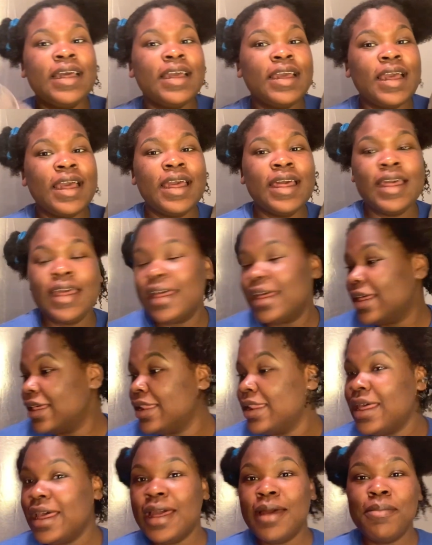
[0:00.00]
I got
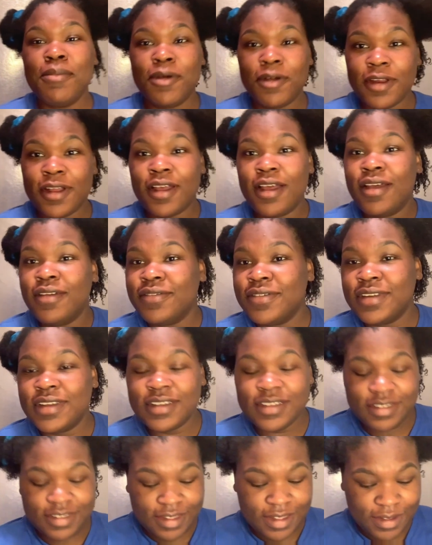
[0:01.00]
a lot more
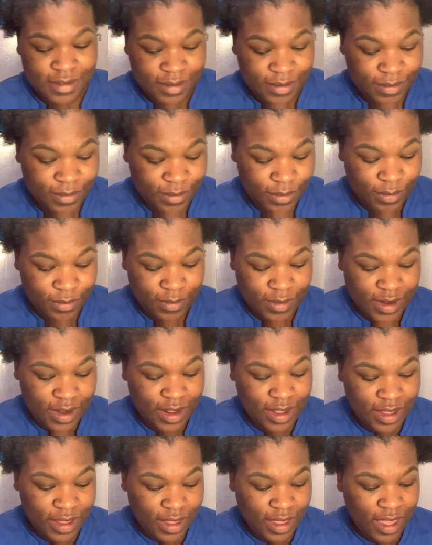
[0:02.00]
confidence than what
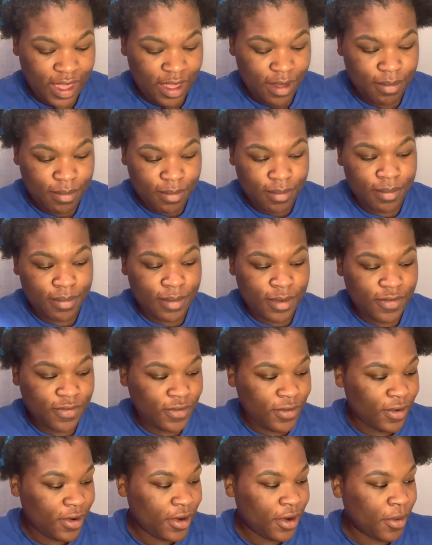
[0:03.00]
I had
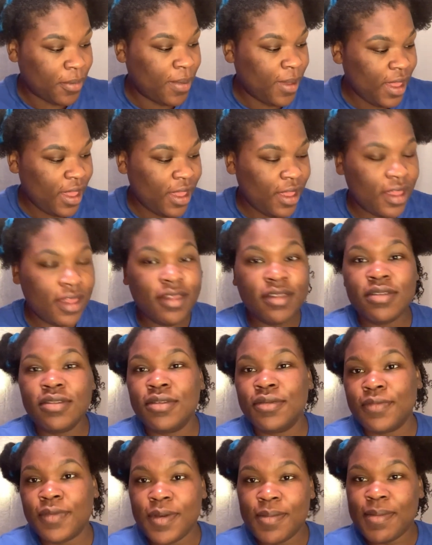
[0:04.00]
before in the past
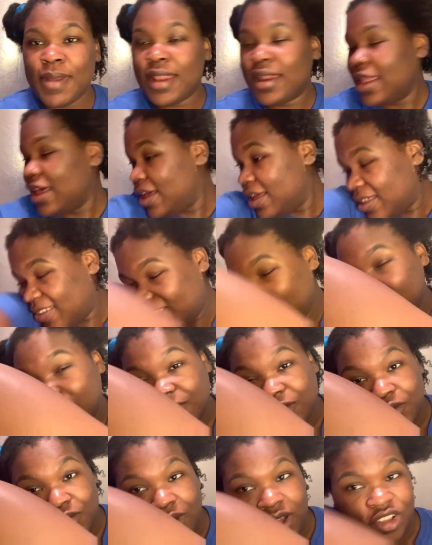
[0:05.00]
with my last
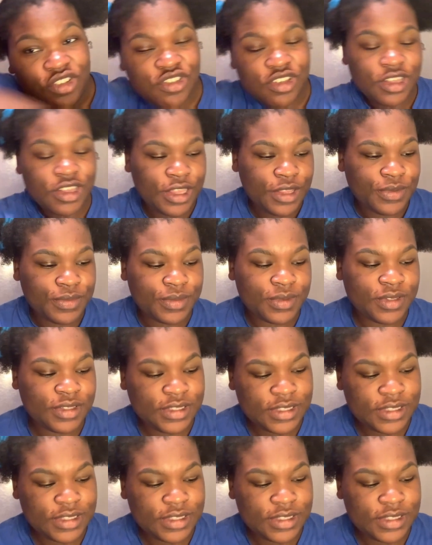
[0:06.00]
wash and go.